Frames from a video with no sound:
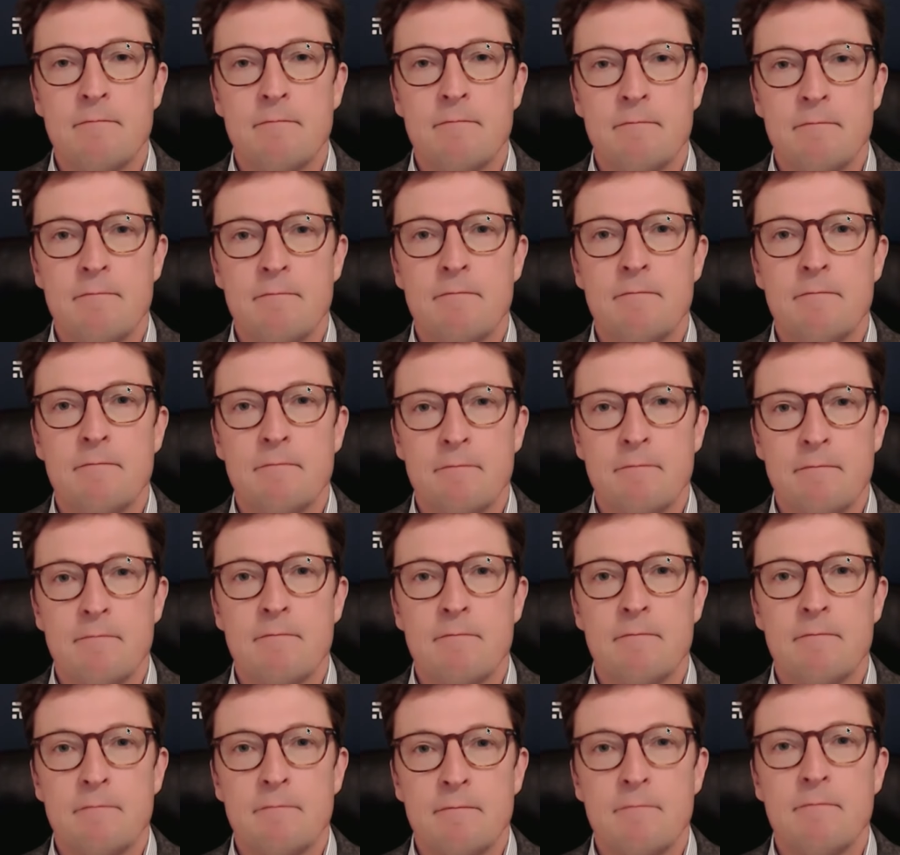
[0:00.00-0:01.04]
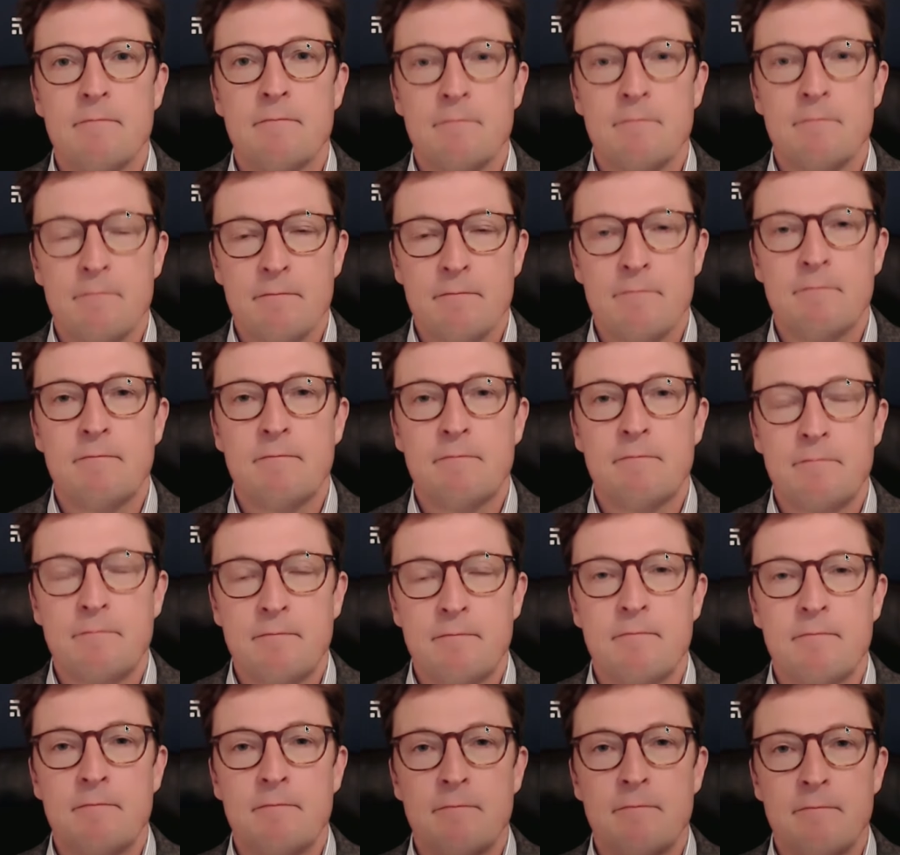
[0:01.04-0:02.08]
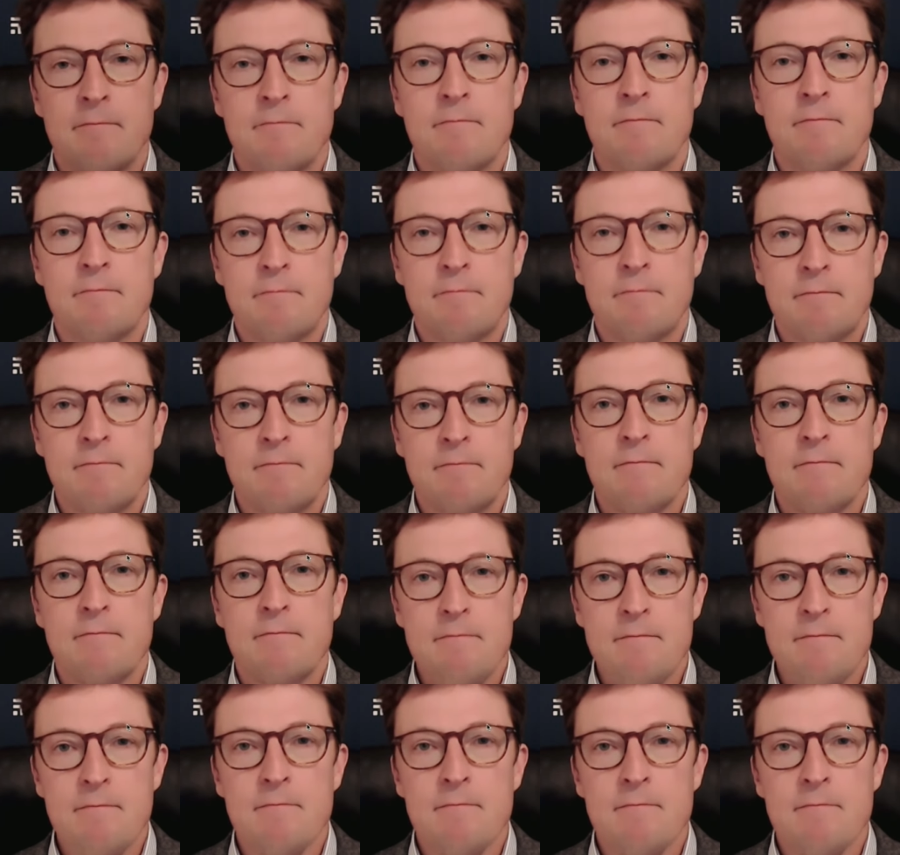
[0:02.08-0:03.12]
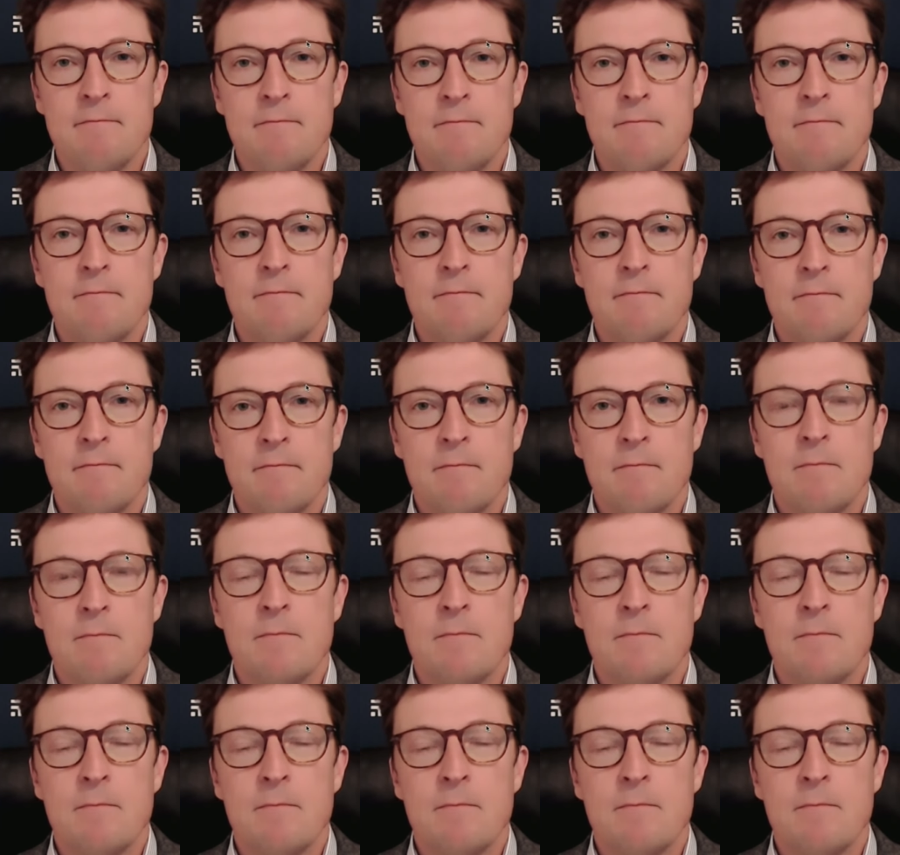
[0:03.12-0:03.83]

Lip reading: [no speech]